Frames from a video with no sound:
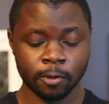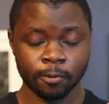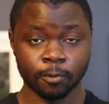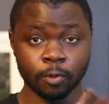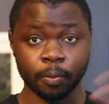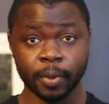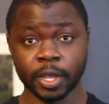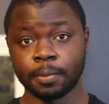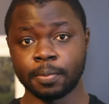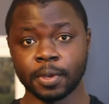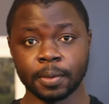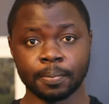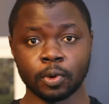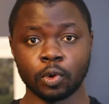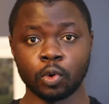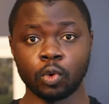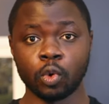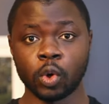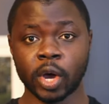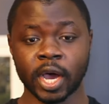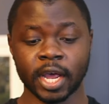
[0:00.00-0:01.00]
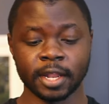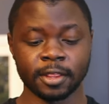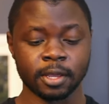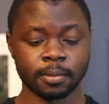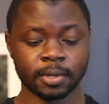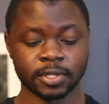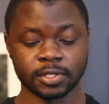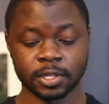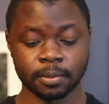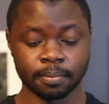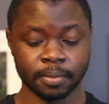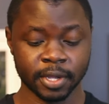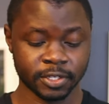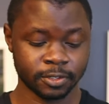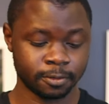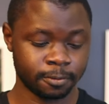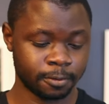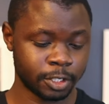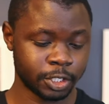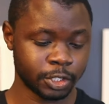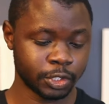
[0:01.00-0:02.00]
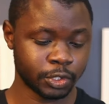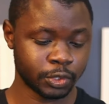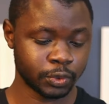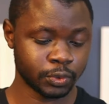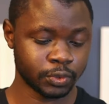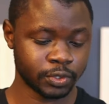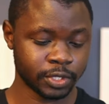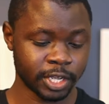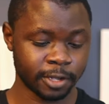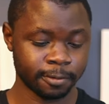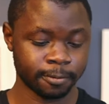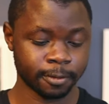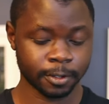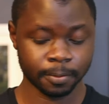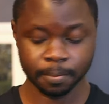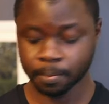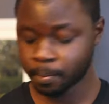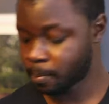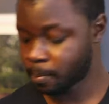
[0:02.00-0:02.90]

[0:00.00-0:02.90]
many people who had them as the best fitting shoes ever.